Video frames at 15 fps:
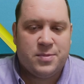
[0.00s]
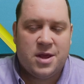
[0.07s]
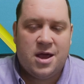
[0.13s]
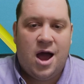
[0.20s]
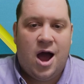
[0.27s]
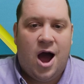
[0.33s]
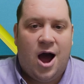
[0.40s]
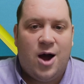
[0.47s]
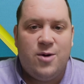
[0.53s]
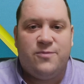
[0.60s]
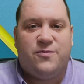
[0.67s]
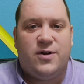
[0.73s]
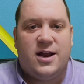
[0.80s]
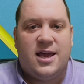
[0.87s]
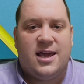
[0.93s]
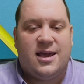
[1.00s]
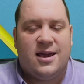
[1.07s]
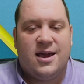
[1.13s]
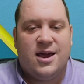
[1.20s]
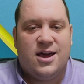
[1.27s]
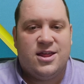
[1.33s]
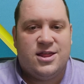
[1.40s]
hopefully
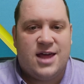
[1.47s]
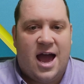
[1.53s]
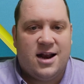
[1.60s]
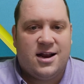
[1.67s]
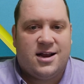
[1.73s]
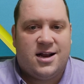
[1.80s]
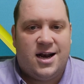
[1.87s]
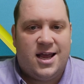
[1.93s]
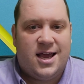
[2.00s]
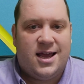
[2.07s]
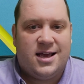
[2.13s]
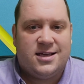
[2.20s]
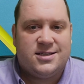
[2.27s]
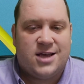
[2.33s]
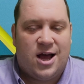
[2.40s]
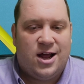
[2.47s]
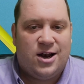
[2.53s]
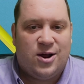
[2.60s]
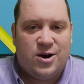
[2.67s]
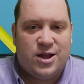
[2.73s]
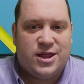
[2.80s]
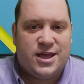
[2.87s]
that clears a lot
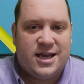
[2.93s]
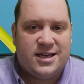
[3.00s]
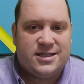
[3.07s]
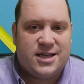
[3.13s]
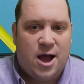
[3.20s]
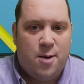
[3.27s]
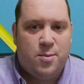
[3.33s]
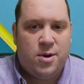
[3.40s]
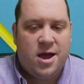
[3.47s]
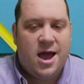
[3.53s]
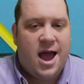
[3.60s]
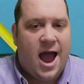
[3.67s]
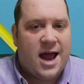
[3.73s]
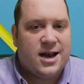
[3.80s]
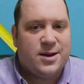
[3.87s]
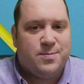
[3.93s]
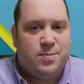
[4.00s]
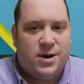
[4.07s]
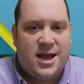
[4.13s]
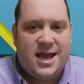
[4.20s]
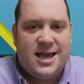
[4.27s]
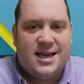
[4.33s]
of things up, and
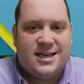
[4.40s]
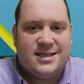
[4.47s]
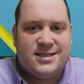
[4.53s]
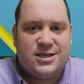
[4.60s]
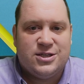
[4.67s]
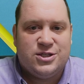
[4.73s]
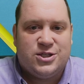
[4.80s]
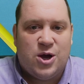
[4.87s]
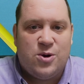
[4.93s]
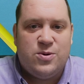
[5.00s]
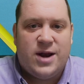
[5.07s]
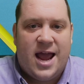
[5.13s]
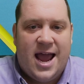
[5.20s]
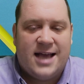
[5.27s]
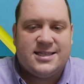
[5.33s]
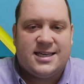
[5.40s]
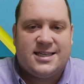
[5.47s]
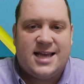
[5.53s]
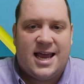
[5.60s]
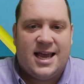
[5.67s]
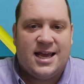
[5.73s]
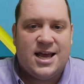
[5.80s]
please don't
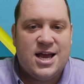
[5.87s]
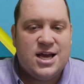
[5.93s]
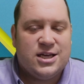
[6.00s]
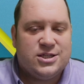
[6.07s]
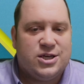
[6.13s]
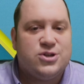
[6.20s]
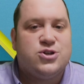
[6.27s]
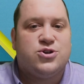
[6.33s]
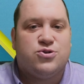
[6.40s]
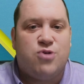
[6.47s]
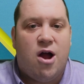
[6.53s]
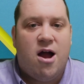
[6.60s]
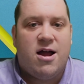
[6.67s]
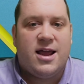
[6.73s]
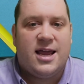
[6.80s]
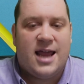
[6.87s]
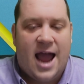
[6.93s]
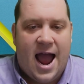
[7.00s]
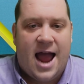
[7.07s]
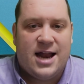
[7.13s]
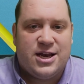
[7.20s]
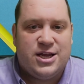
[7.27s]
hesitate to try
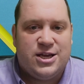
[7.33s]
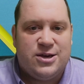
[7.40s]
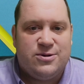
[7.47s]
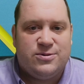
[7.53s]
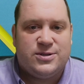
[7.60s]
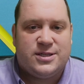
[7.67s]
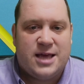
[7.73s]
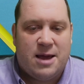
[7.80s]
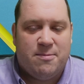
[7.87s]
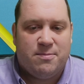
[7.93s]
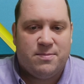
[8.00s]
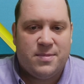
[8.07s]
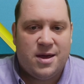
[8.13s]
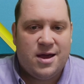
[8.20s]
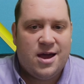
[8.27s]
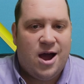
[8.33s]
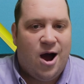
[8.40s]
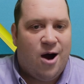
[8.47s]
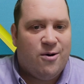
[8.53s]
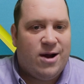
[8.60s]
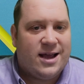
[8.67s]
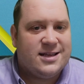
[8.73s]
and use them.
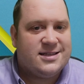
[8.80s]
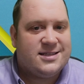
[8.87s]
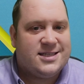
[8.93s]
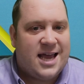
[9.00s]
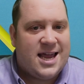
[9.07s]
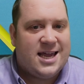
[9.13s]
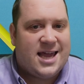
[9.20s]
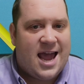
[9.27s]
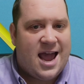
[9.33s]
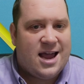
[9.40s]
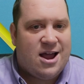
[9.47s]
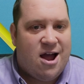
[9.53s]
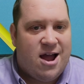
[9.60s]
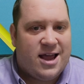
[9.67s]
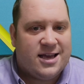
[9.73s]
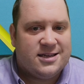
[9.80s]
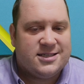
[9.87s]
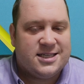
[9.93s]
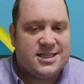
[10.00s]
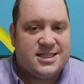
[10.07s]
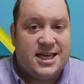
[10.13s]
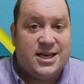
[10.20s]
Alright, take care guys,
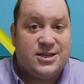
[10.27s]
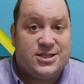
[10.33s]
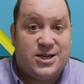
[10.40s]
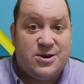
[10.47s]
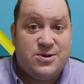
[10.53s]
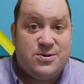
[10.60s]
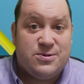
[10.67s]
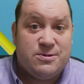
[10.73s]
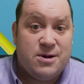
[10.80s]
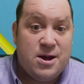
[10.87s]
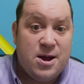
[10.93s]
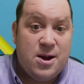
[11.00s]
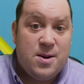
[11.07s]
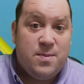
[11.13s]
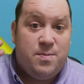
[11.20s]
see you soon, bye